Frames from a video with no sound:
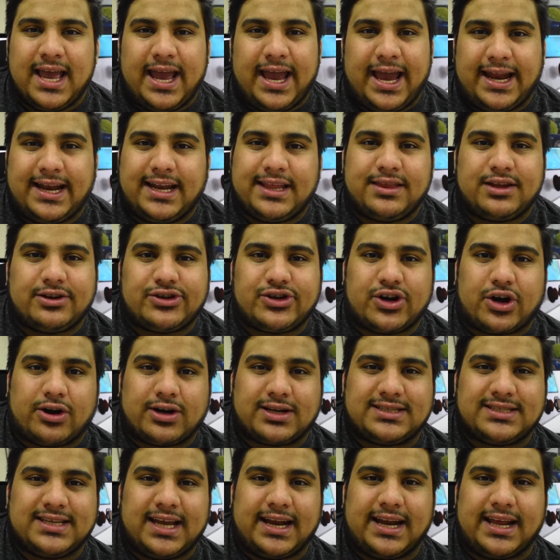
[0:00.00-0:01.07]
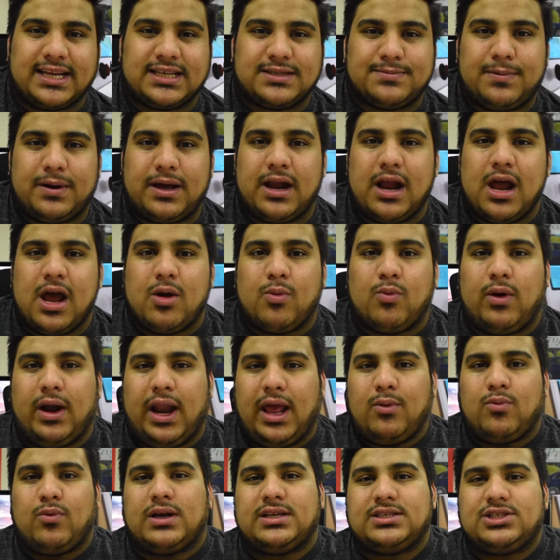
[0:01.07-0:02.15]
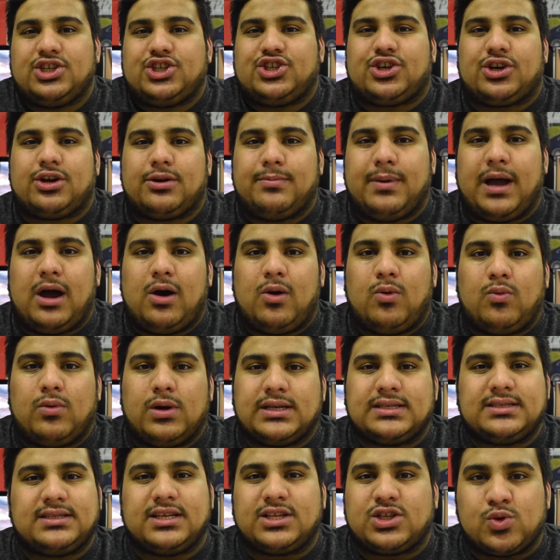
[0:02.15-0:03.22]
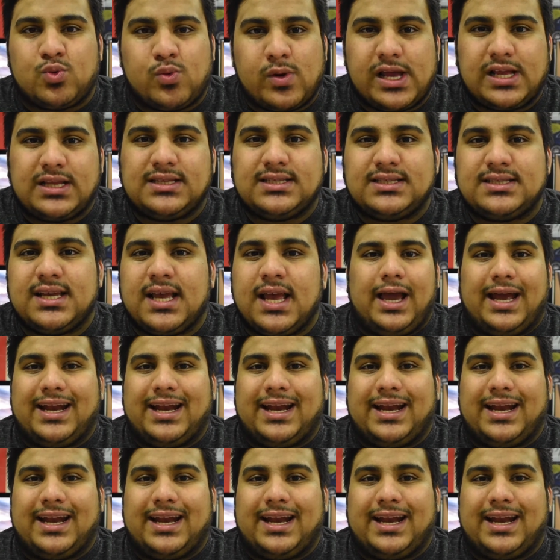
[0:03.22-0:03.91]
and in the dark settings, but what I wasn't sure about was the twins.